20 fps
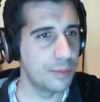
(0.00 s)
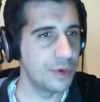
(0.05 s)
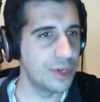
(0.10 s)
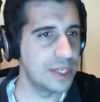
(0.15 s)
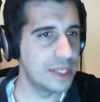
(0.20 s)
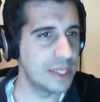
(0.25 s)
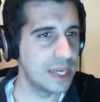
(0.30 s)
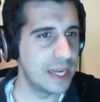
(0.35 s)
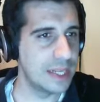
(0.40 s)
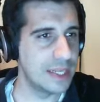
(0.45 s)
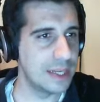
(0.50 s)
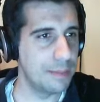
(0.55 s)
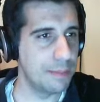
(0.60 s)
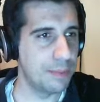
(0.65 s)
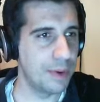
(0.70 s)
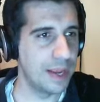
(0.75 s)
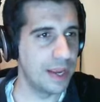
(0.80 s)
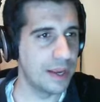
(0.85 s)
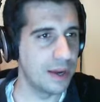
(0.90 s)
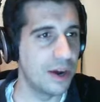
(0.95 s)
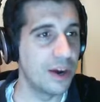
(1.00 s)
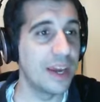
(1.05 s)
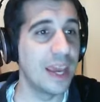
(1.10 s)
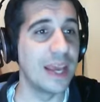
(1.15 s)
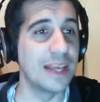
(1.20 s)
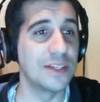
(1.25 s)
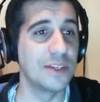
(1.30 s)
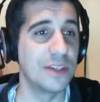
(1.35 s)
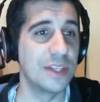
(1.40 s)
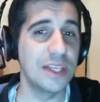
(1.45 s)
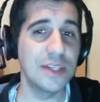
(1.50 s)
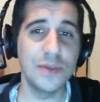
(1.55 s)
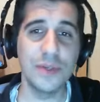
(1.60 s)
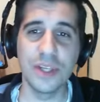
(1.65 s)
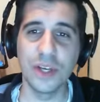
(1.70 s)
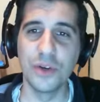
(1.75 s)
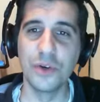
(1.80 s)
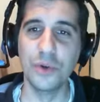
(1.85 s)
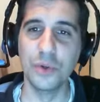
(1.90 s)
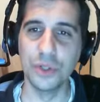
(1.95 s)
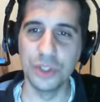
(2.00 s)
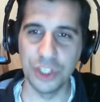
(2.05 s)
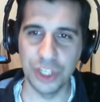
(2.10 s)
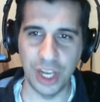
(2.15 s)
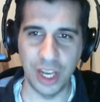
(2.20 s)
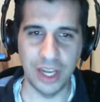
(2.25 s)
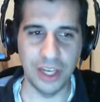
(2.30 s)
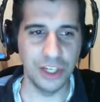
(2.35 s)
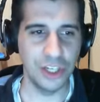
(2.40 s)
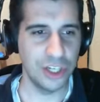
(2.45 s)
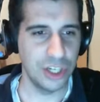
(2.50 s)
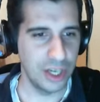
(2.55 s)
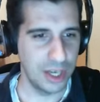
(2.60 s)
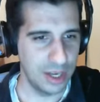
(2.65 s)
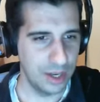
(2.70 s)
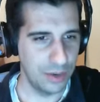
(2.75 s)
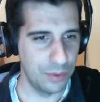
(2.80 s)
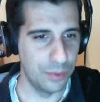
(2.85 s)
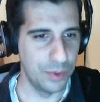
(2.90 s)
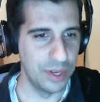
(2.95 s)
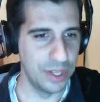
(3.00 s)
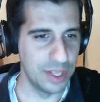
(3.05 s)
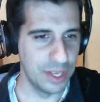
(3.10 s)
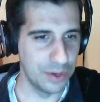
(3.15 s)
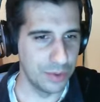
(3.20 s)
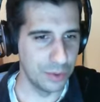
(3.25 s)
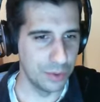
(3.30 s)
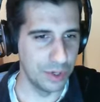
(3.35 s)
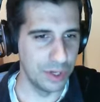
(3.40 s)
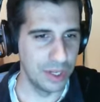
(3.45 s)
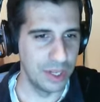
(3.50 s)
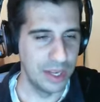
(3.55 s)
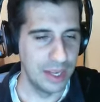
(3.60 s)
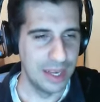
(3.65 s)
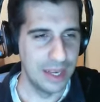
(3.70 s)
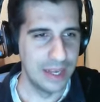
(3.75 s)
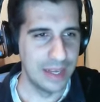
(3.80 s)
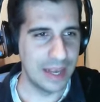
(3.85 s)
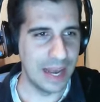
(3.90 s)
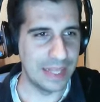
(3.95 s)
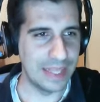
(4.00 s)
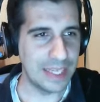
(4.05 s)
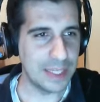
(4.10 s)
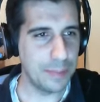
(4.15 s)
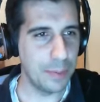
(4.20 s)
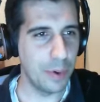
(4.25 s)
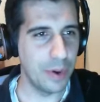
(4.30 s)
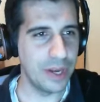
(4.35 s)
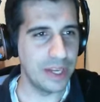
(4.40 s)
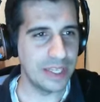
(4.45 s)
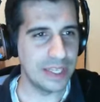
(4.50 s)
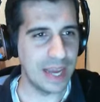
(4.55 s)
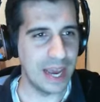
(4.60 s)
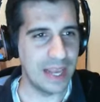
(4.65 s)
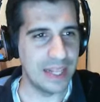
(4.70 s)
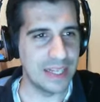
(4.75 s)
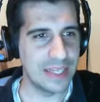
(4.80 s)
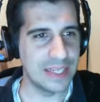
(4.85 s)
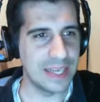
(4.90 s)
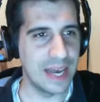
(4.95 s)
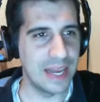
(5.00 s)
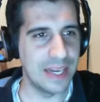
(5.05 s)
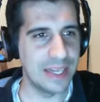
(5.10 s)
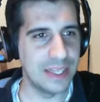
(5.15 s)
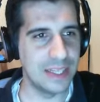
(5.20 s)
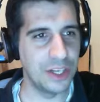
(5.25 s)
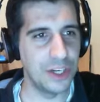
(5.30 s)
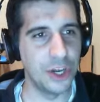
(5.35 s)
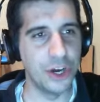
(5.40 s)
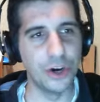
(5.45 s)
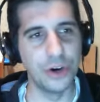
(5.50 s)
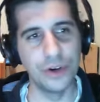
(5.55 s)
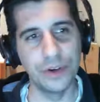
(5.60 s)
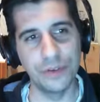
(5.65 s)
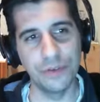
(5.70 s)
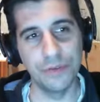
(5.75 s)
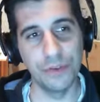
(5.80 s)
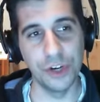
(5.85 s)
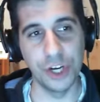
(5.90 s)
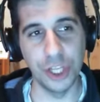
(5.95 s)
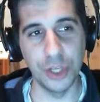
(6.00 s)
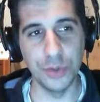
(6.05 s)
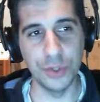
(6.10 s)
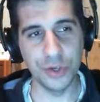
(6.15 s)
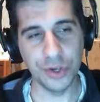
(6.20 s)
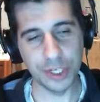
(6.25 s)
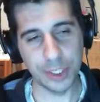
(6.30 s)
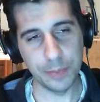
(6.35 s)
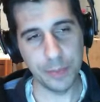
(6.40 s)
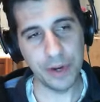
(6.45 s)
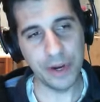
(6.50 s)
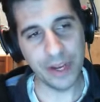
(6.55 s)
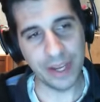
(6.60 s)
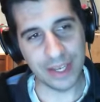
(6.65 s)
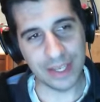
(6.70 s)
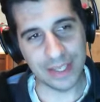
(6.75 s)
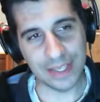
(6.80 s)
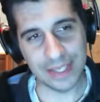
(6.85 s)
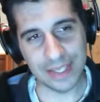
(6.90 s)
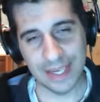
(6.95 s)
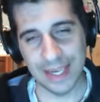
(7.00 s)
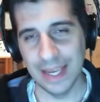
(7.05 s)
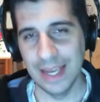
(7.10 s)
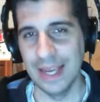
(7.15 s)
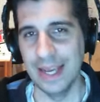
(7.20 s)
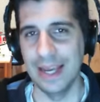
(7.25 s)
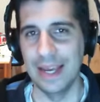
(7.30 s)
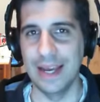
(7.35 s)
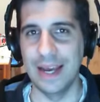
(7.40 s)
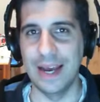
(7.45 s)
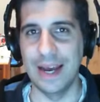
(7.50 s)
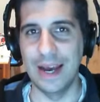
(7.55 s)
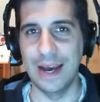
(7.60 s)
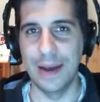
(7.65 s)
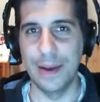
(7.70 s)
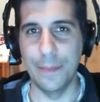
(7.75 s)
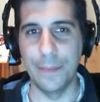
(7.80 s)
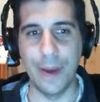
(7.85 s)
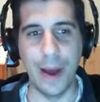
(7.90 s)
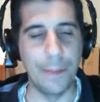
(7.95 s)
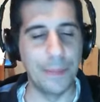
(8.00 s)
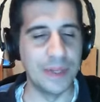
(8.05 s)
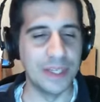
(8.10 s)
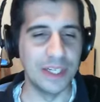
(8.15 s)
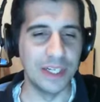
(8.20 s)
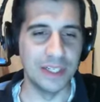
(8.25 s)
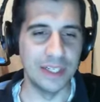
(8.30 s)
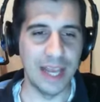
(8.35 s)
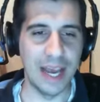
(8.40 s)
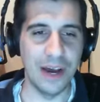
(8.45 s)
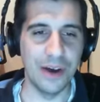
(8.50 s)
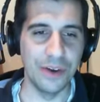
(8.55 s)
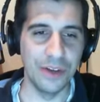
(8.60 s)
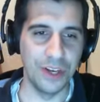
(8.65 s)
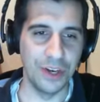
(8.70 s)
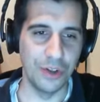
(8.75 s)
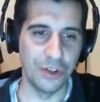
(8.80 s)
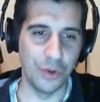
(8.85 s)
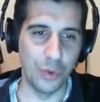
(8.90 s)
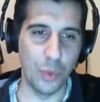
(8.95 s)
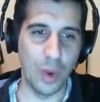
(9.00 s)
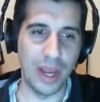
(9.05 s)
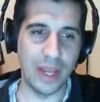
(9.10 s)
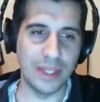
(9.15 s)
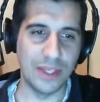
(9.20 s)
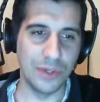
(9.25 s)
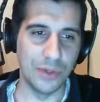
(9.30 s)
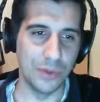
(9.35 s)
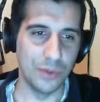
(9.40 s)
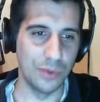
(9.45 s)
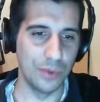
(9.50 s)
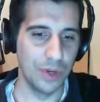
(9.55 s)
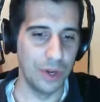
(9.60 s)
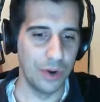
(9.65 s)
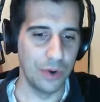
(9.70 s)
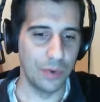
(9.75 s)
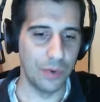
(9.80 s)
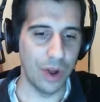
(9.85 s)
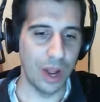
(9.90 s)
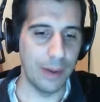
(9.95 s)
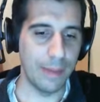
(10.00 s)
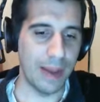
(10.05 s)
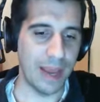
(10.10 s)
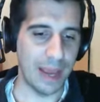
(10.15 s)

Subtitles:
reset, and break. Okay, so this was a cool change, really cool. At this point, I decided, you know, for the user experience, up until now, you know, the way to run my